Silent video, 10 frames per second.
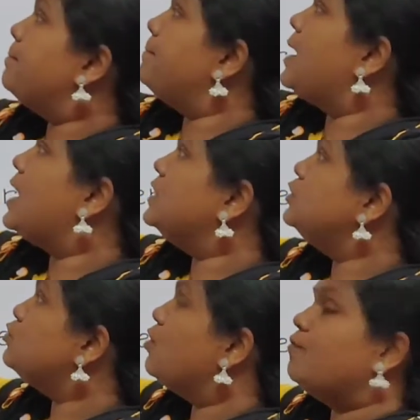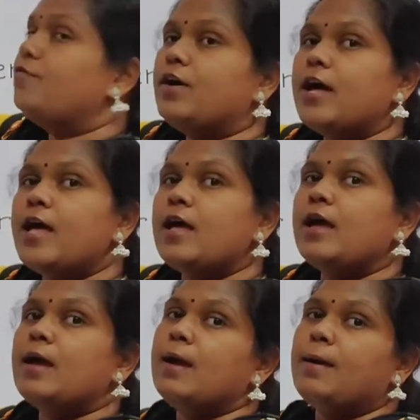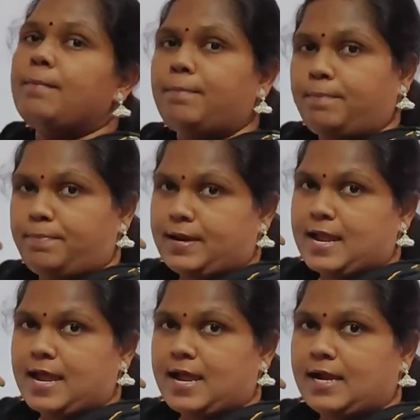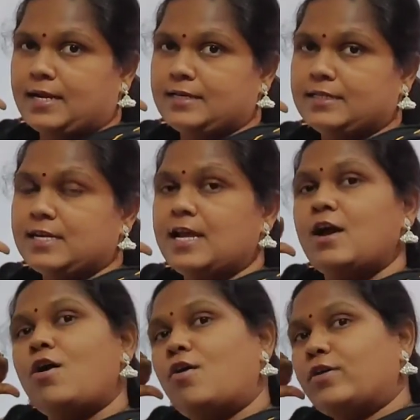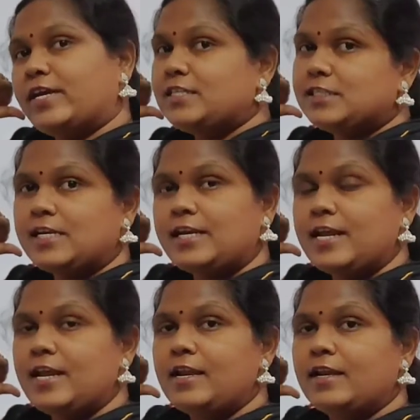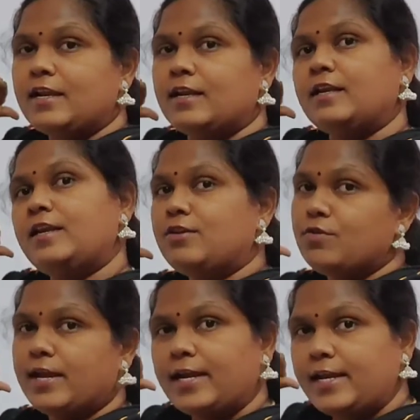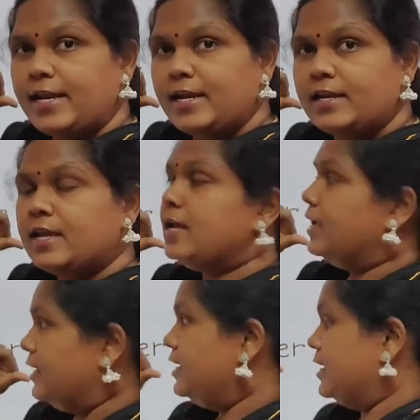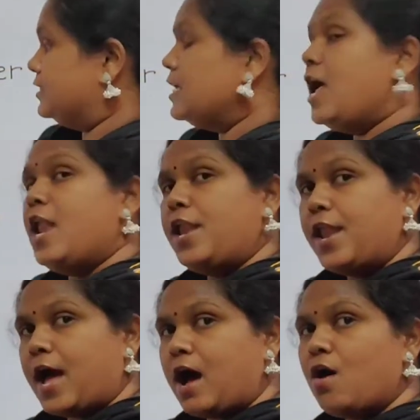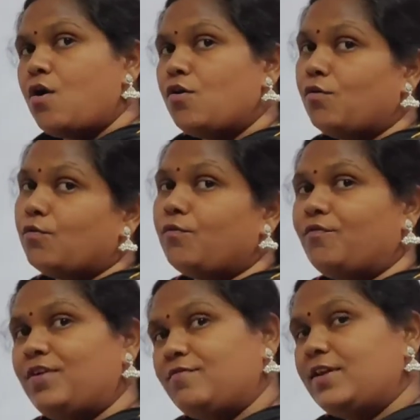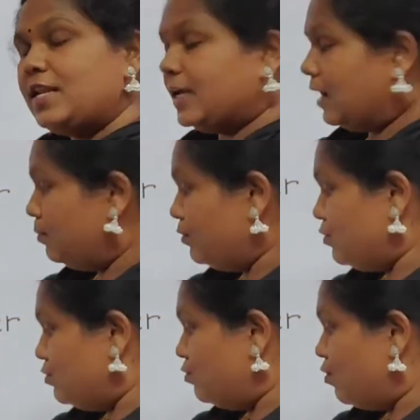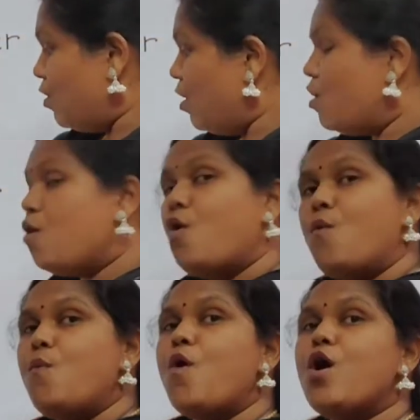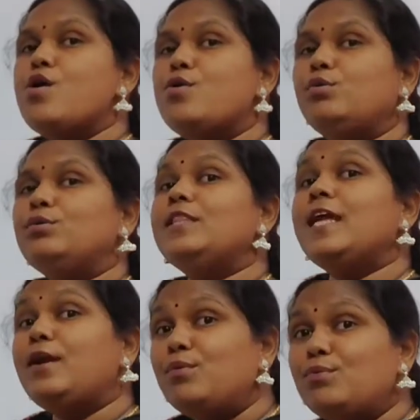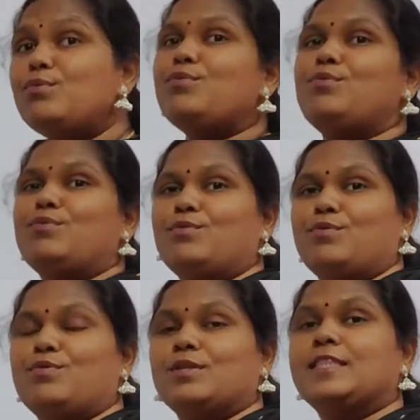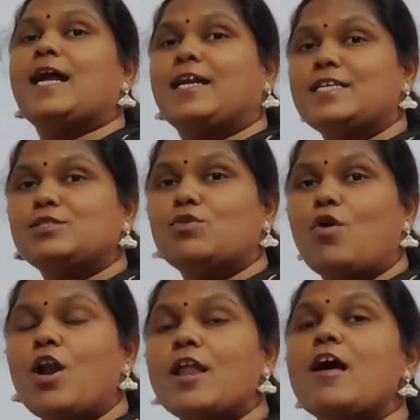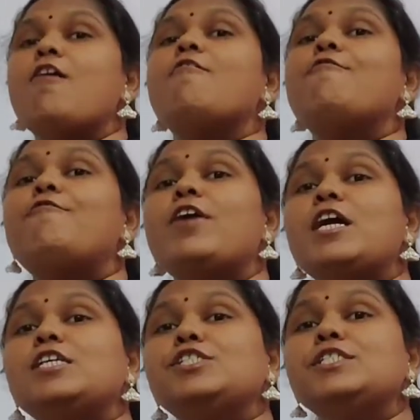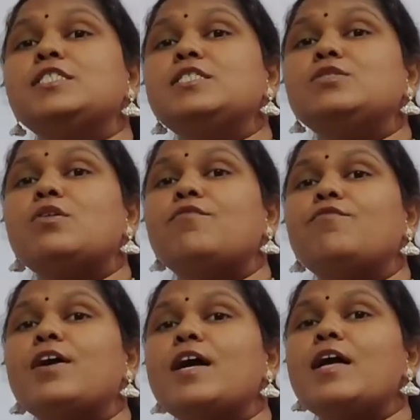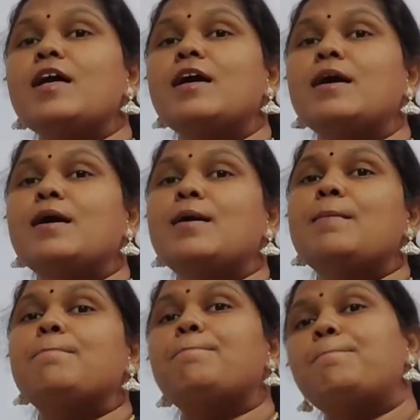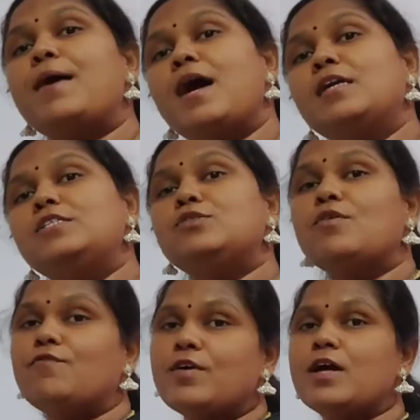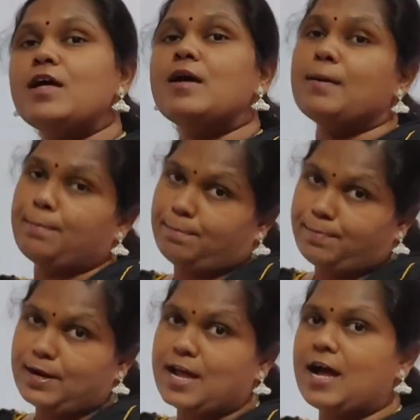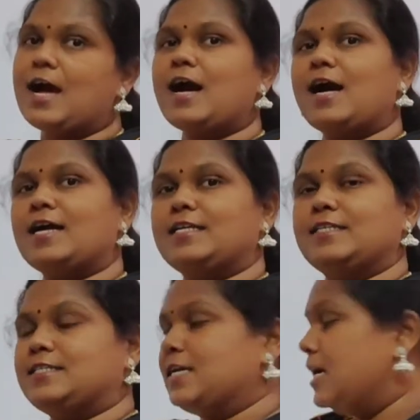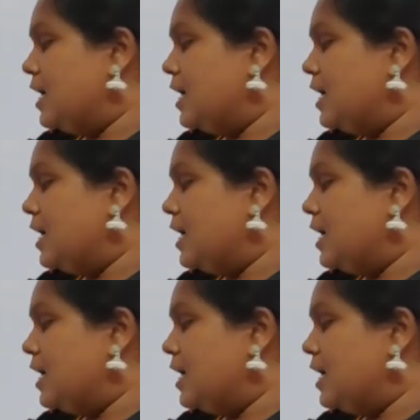Parts of a plant. Okay, children? Did you get it? Yes. Now, we will come to know what do they do. That is called functions of a parts of a plant.